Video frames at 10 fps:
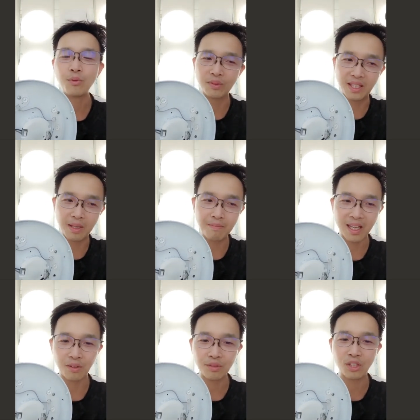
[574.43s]
It will
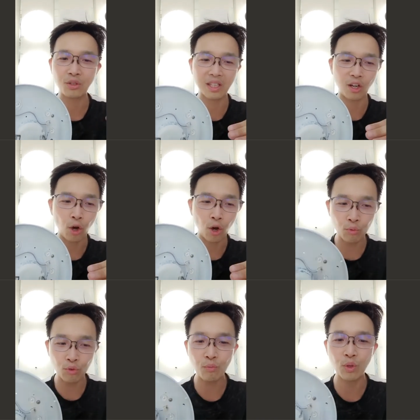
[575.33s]
dim down, so the
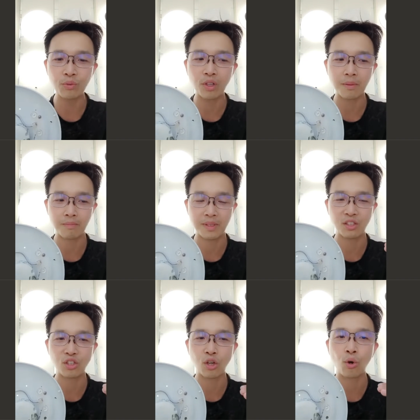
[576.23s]
whole room will
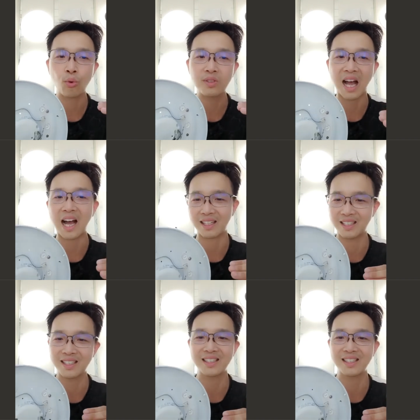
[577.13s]
not be so dark.